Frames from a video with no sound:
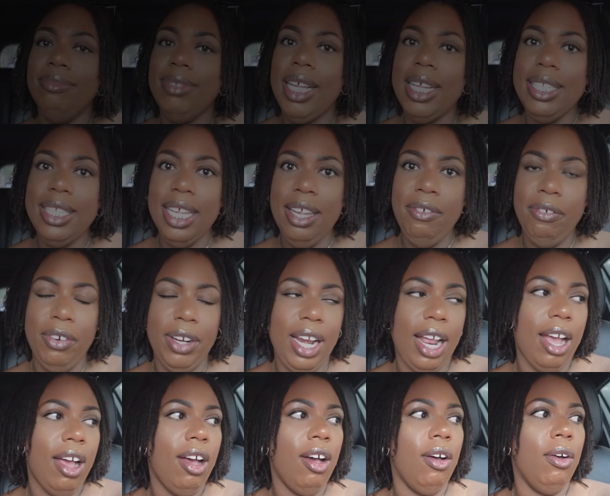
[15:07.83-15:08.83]
that's it for
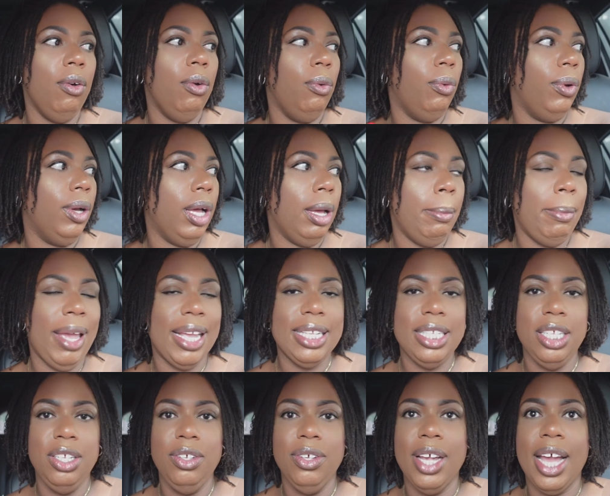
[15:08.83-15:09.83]
now. Come back
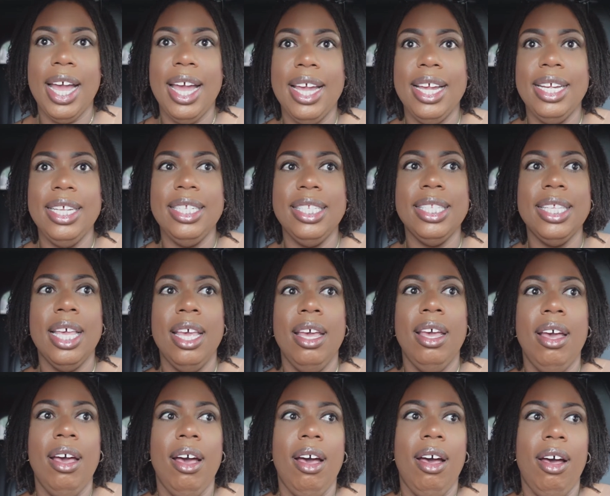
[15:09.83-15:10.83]
to you guys
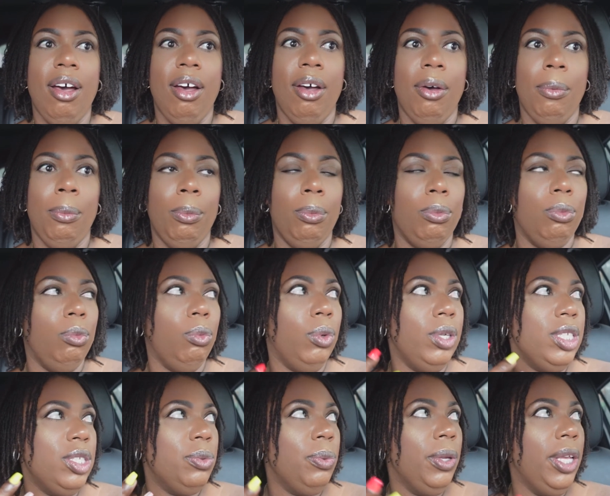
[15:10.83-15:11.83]

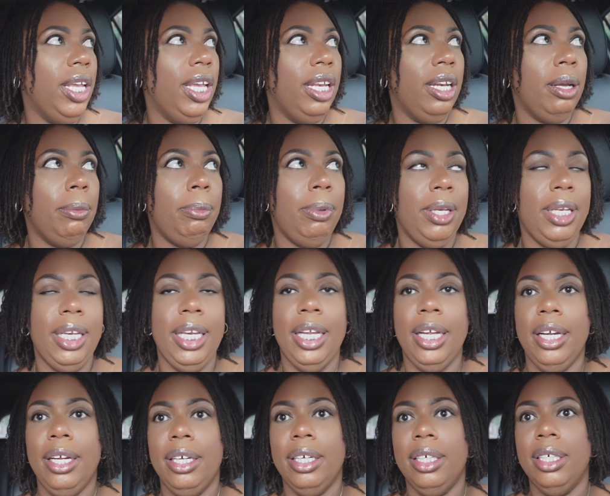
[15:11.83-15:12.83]
once we get up in
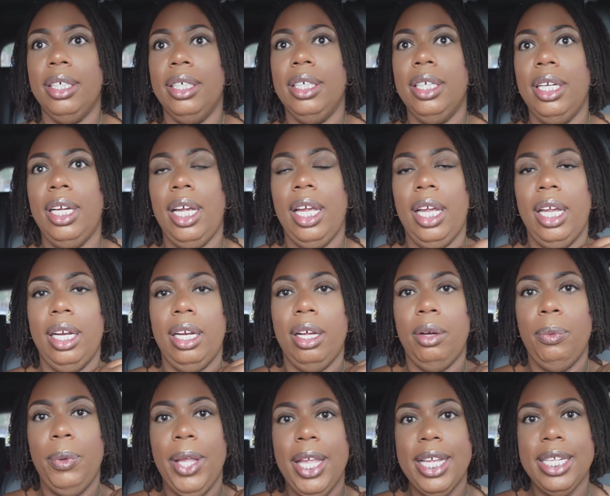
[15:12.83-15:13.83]
there
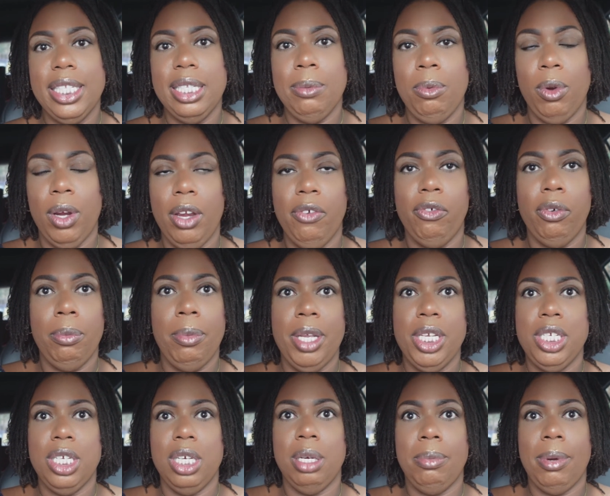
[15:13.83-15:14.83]
and we get some more
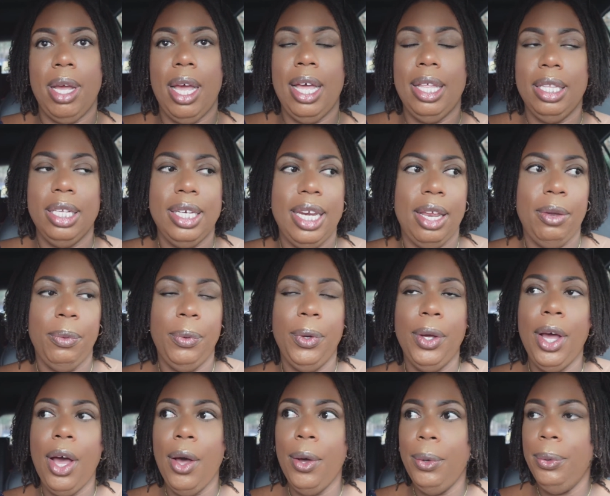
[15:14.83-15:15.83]
information about how the day will
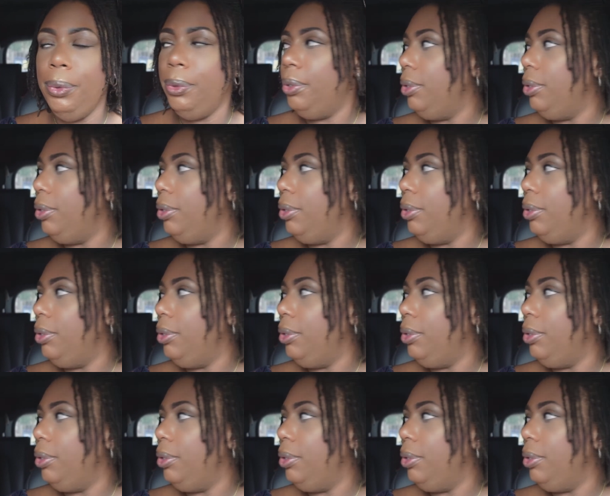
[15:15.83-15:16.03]
go.